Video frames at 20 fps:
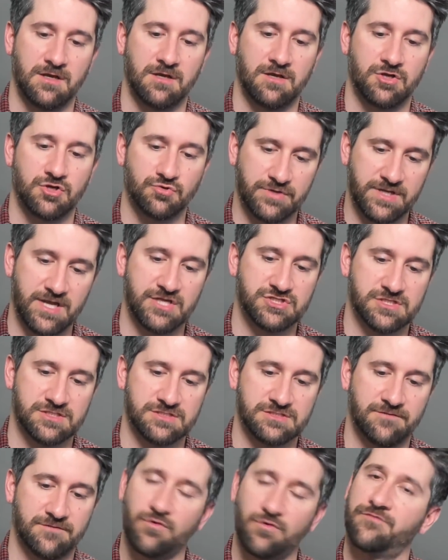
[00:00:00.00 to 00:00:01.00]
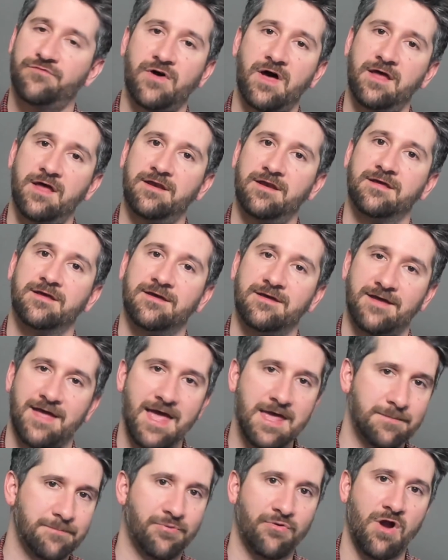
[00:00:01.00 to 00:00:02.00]
creations for fun
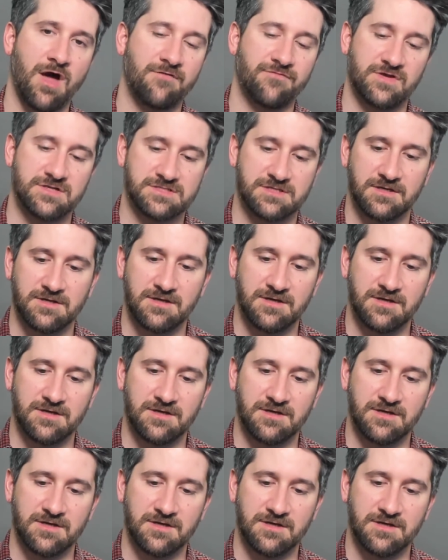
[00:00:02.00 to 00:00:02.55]
and profit.